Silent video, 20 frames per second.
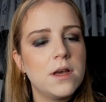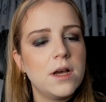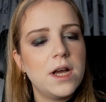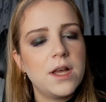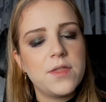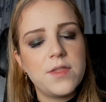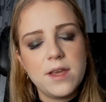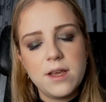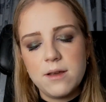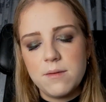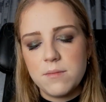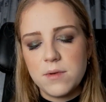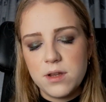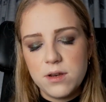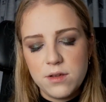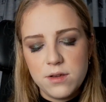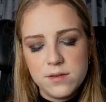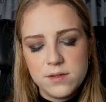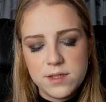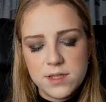I think I'm going to
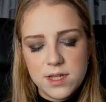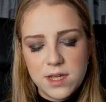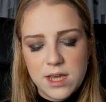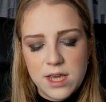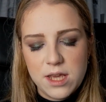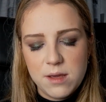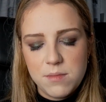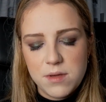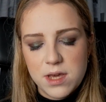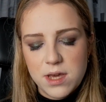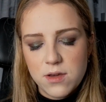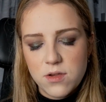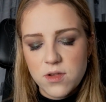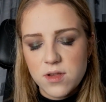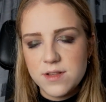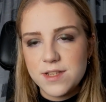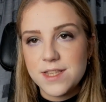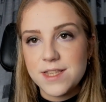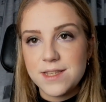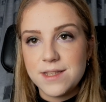use the ABH
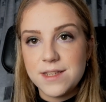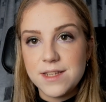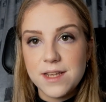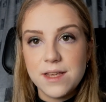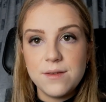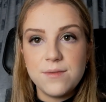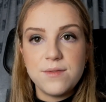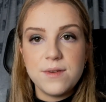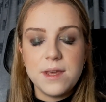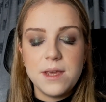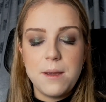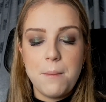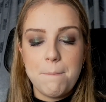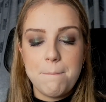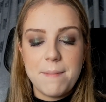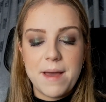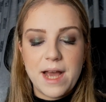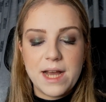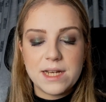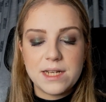Stevie
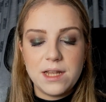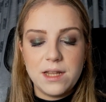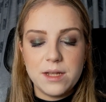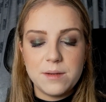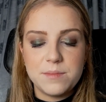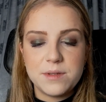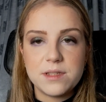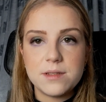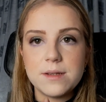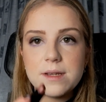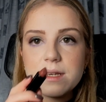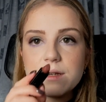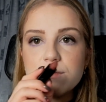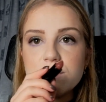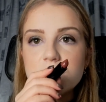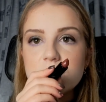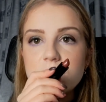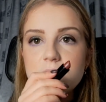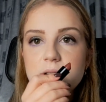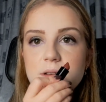matte lipstick,
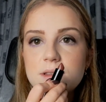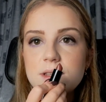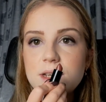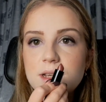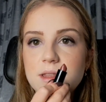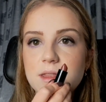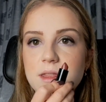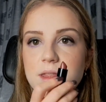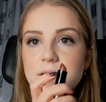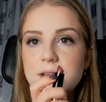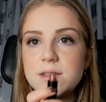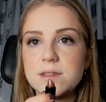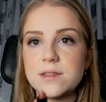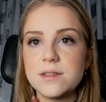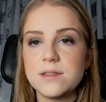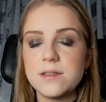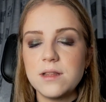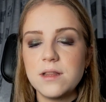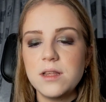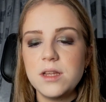which looks like this.
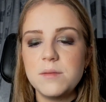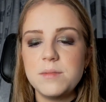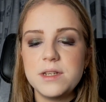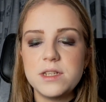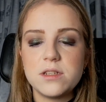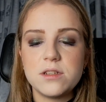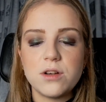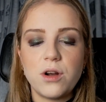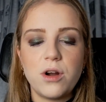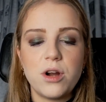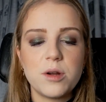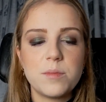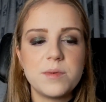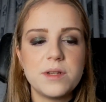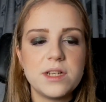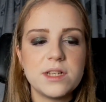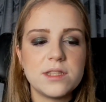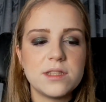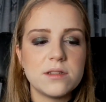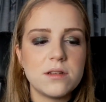It's a little bit dark, but
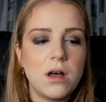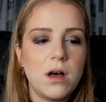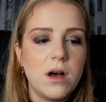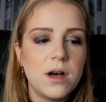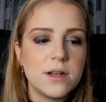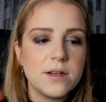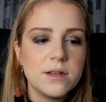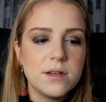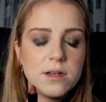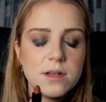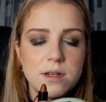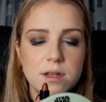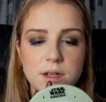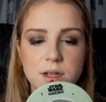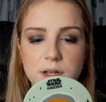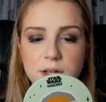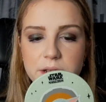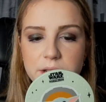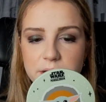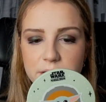it's not
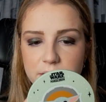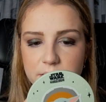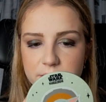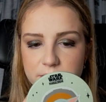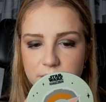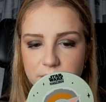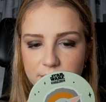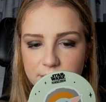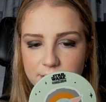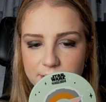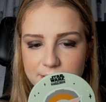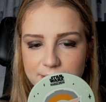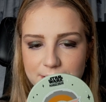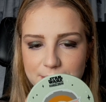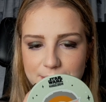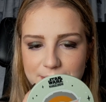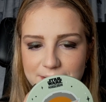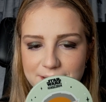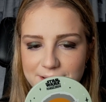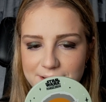as dark as some
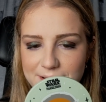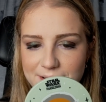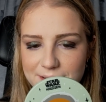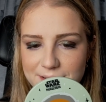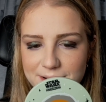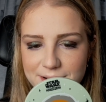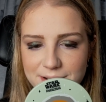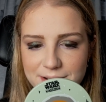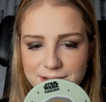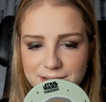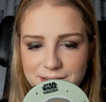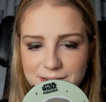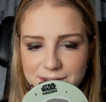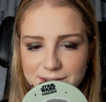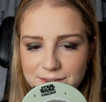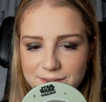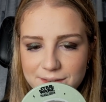of the others.